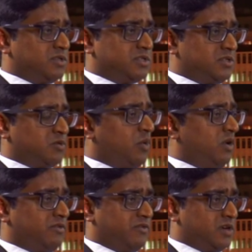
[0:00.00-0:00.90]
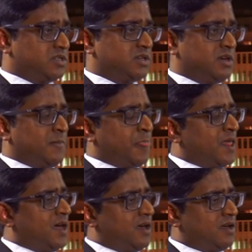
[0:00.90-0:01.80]
It's a world first.
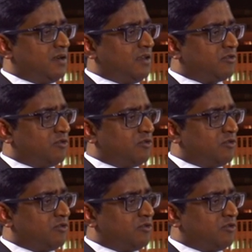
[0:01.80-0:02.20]
And it's